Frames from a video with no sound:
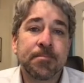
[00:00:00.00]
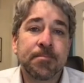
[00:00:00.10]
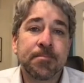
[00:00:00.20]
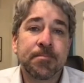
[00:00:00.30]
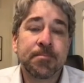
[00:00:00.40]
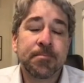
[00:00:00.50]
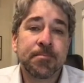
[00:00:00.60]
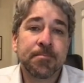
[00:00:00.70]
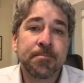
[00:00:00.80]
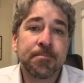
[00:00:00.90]

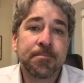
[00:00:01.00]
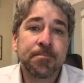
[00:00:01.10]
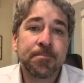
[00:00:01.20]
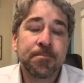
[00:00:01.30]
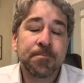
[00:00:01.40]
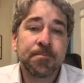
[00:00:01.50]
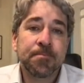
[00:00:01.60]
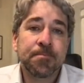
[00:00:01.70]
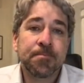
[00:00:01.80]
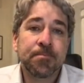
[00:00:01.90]

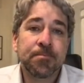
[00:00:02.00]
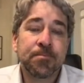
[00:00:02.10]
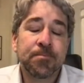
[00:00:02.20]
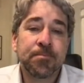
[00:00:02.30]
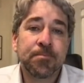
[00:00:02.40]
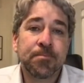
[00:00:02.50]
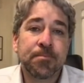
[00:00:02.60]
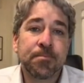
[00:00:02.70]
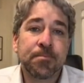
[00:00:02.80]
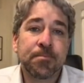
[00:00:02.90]

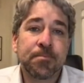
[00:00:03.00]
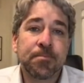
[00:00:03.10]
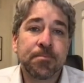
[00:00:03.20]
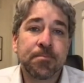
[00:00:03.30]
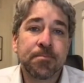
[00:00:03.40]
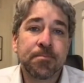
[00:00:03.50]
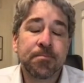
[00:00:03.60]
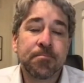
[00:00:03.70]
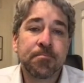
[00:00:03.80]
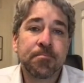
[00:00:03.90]

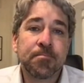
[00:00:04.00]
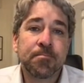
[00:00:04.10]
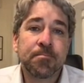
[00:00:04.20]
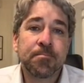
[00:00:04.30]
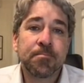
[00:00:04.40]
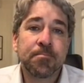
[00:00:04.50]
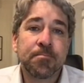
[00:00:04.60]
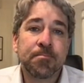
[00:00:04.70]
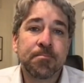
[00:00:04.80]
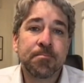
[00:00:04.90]

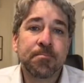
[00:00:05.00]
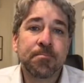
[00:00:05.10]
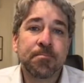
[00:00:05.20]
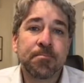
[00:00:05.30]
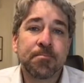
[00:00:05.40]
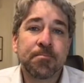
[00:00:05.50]
(not speaking)